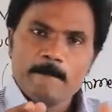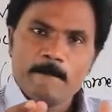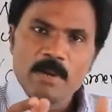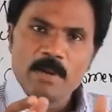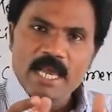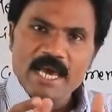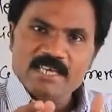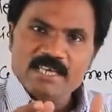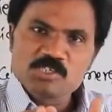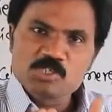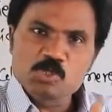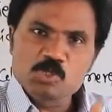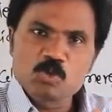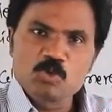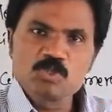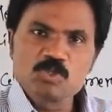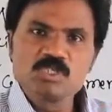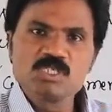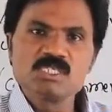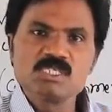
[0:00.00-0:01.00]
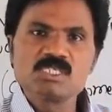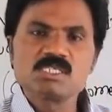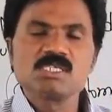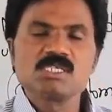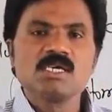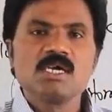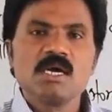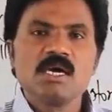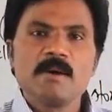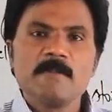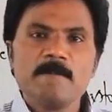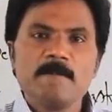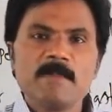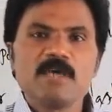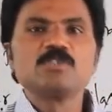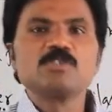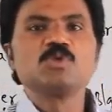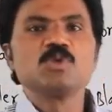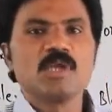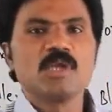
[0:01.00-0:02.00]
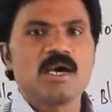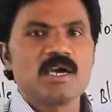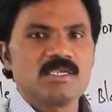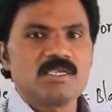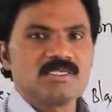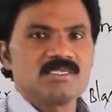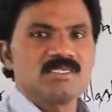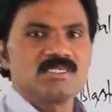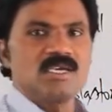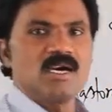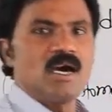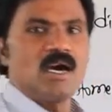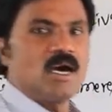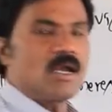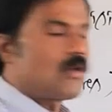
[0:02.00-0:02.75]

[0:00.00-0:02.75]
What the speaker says: blastocyst muscularis or